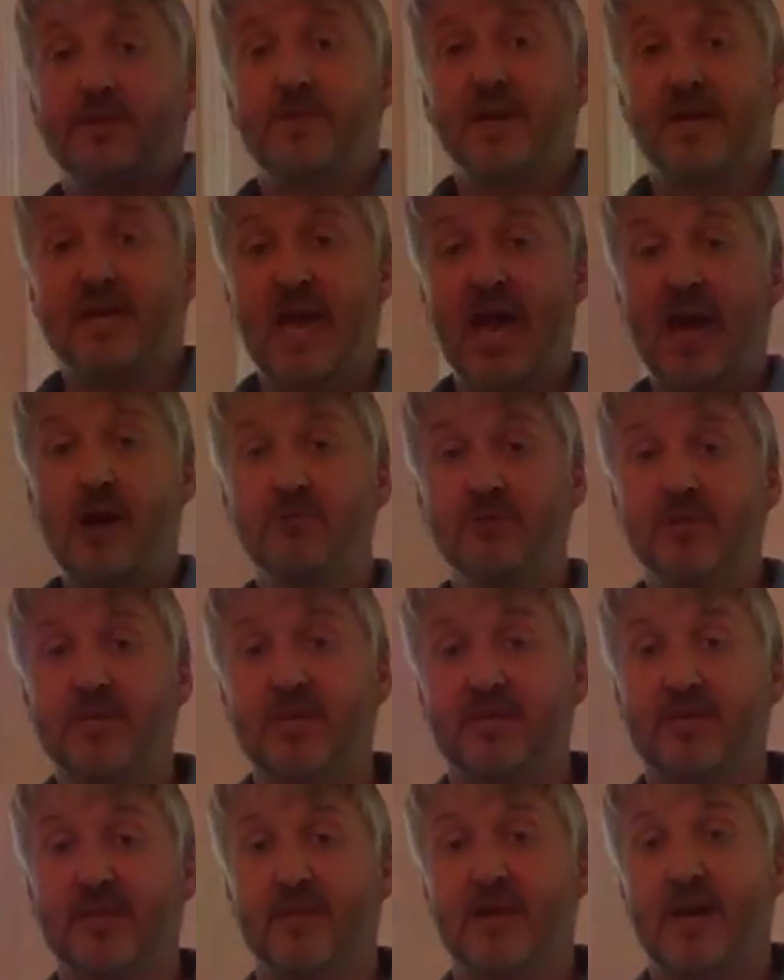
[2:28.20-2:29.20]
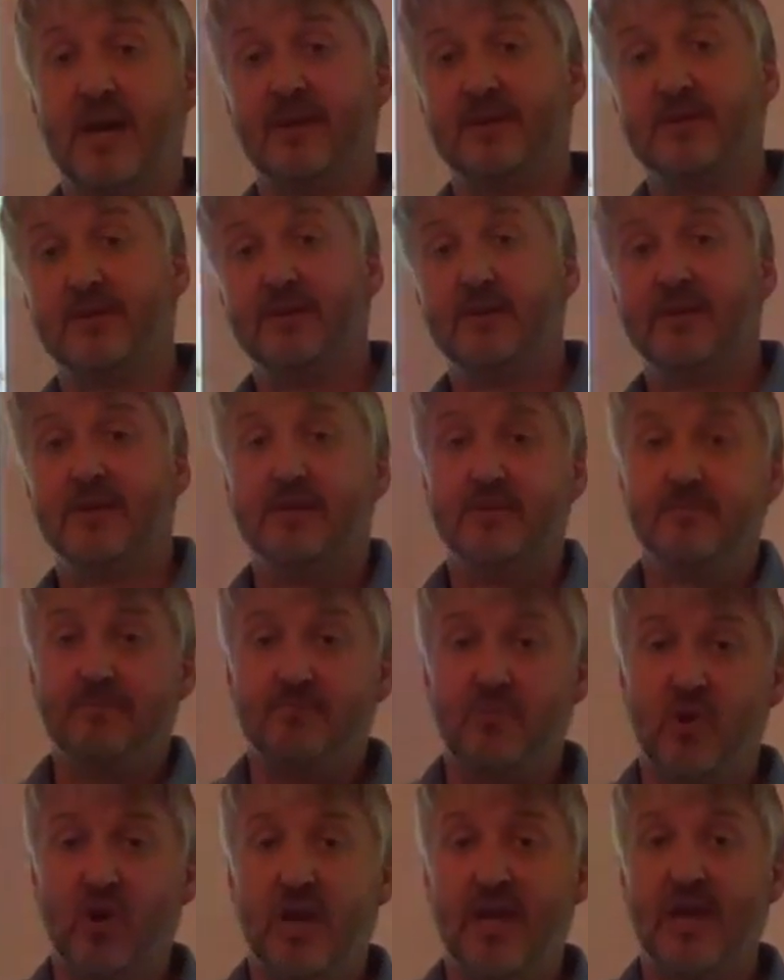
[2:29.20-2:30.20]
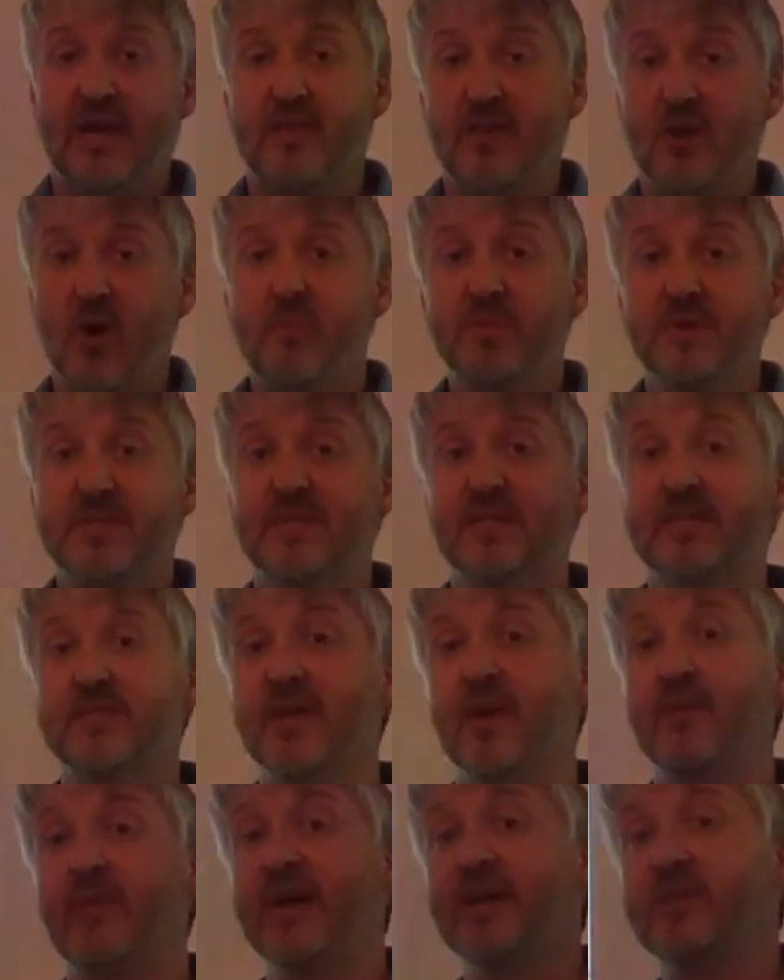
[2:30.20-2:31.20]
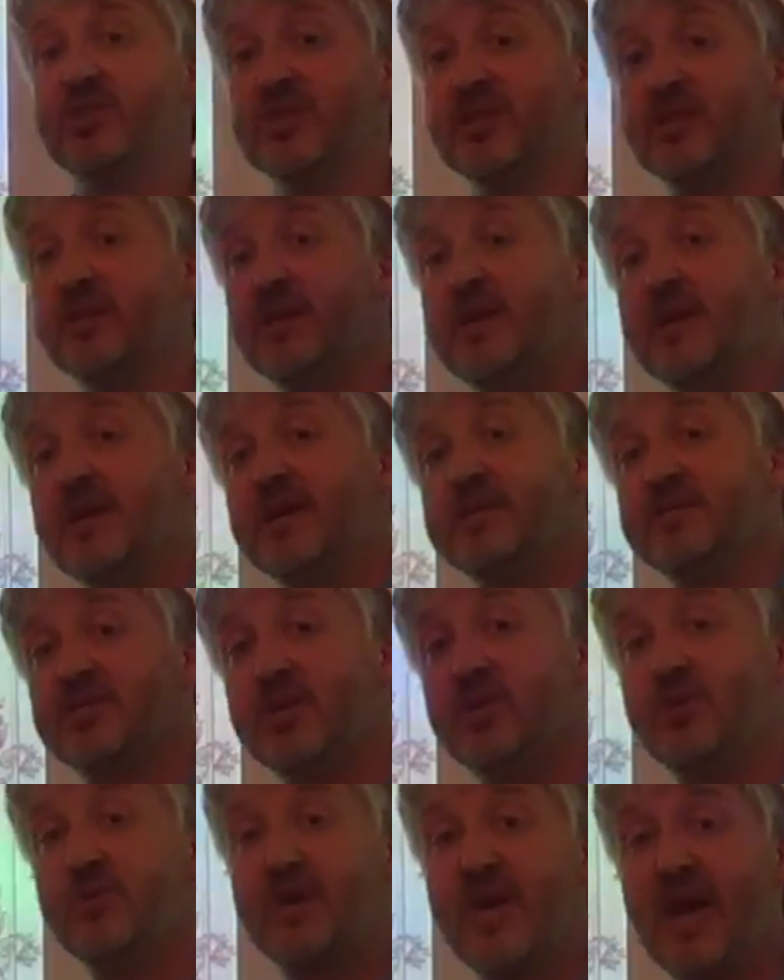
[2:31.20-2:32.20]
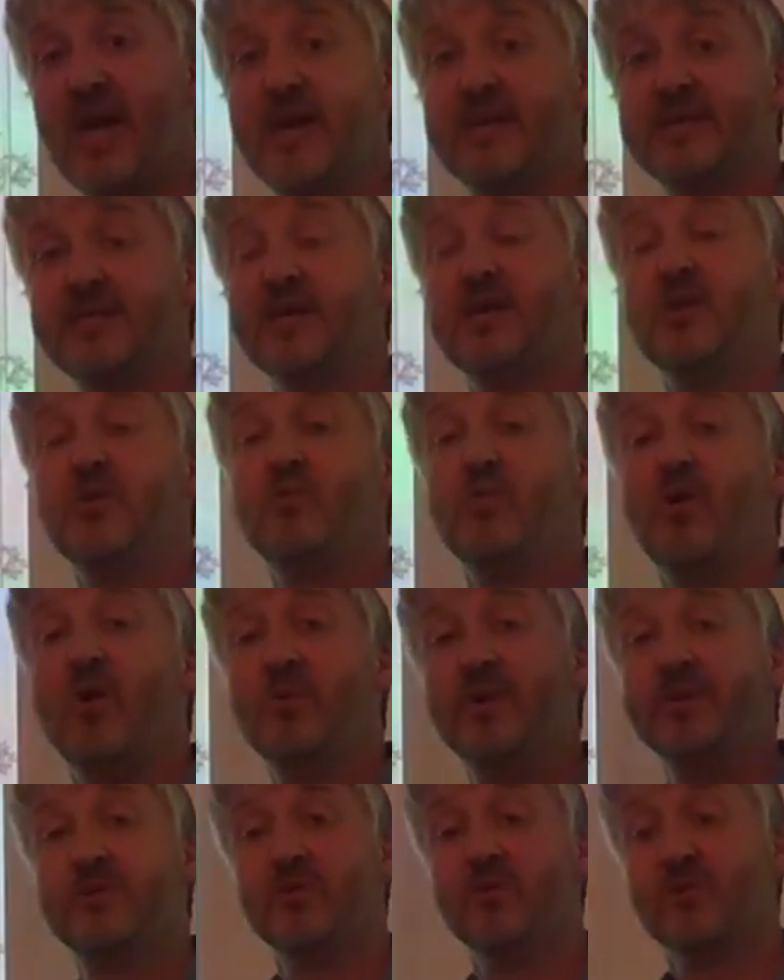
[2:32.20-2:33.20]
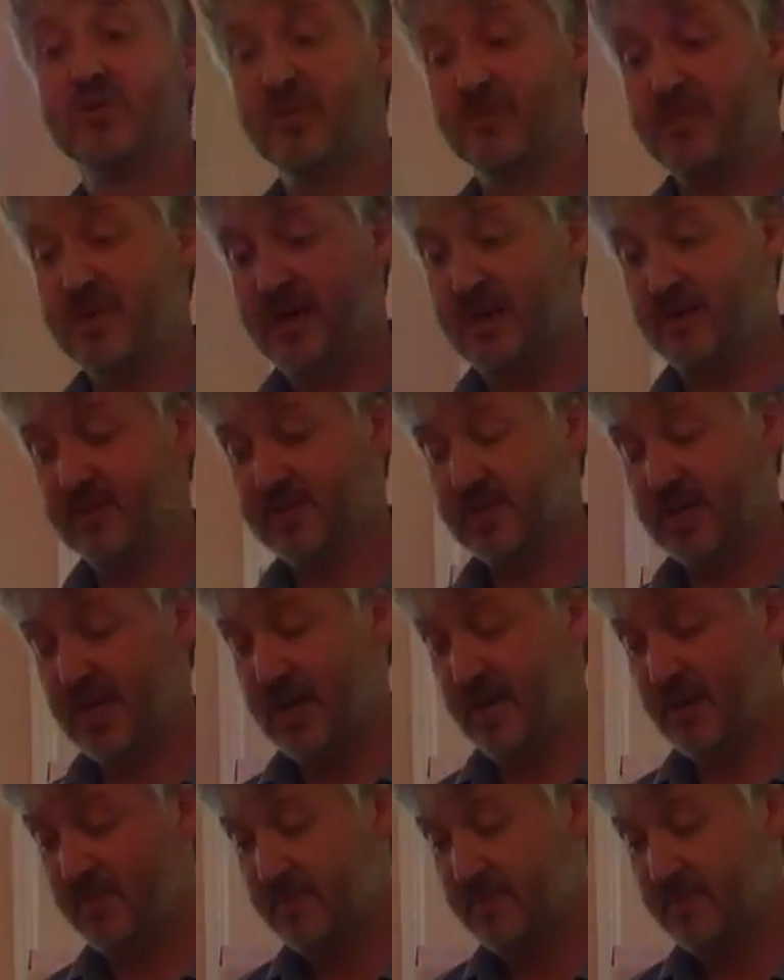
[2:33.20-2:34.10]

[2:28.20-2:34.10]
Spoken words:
The counter to that, pulling in the opposite direction, is that you get what we talked about